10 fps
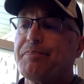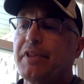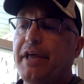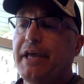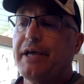
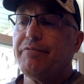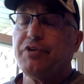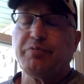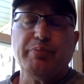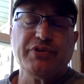they have
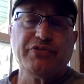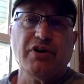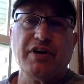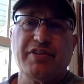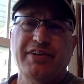this
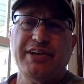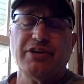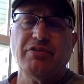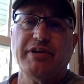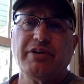bizarre thing
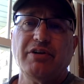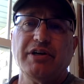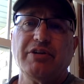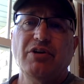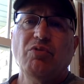going
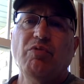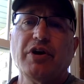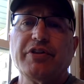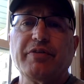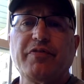on
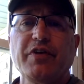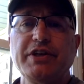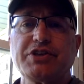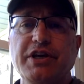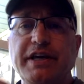where the
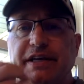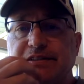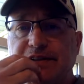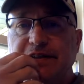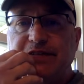French
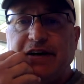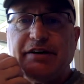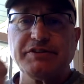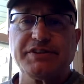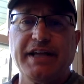kings live
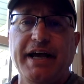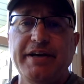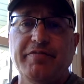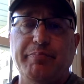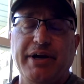
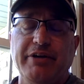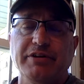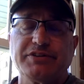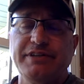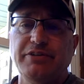outside of
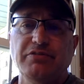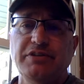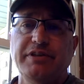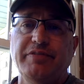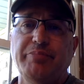Paris. They don't
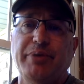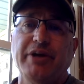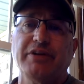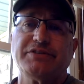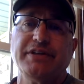live in
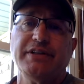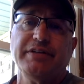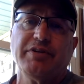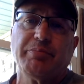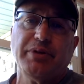Paris. They
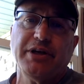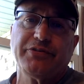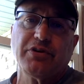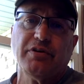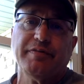live at a
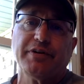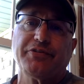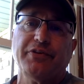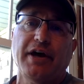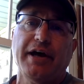place called
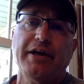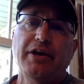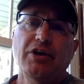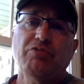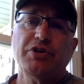Versailles,
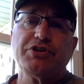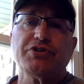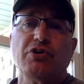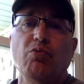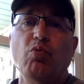which
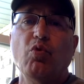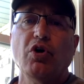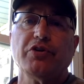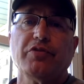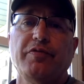is a
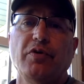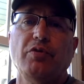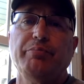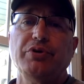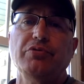
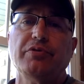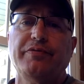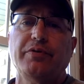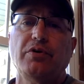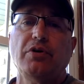wonderful,
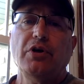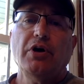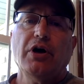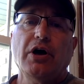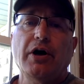beautiful
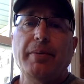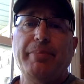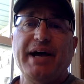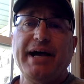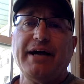
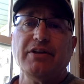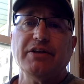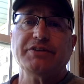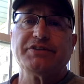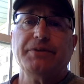
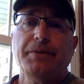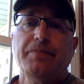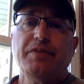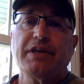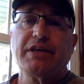palace.
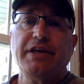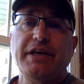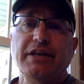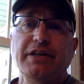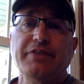The
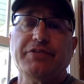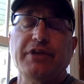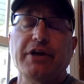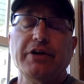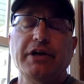king lives
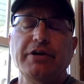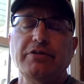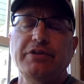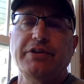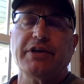there. Not
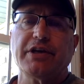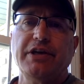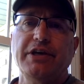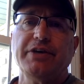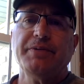only the
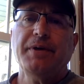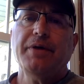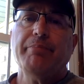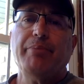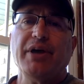king,
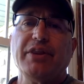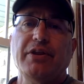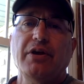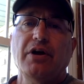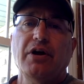
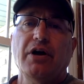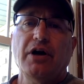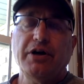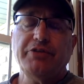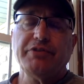but
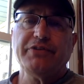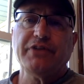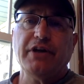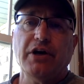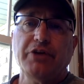hundreds
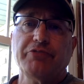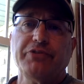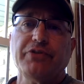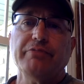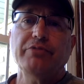and
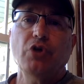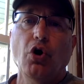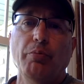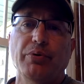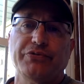hundreds of
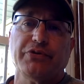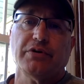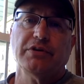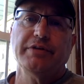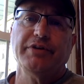nobles
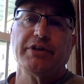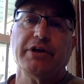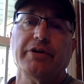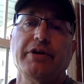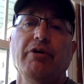are living
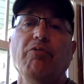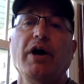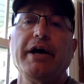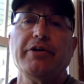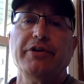there. Now,
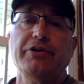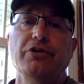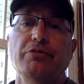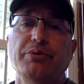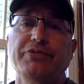why are the
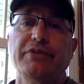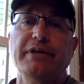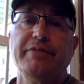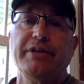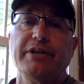nobles
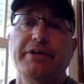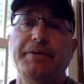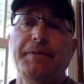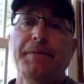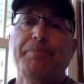living
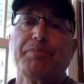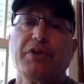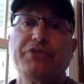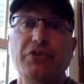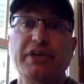there?
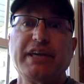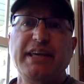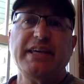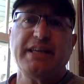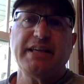So the
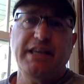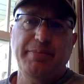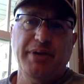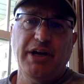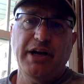king can
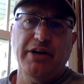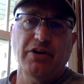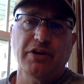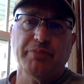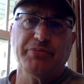keep an eye
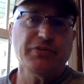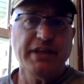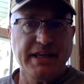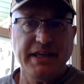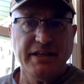on them, so
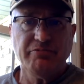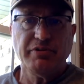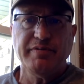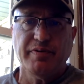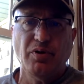they can't
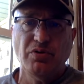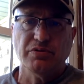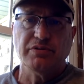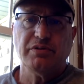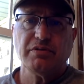
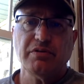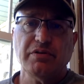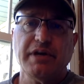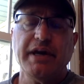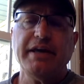revolt.
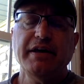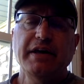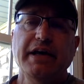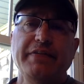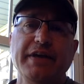Okay?
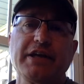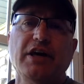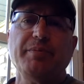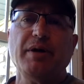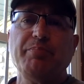And they
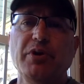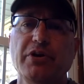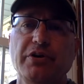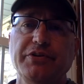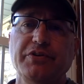come up with
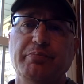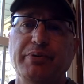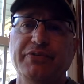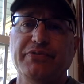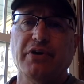all these
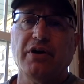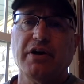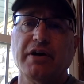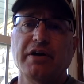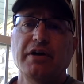
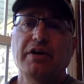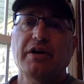bizarre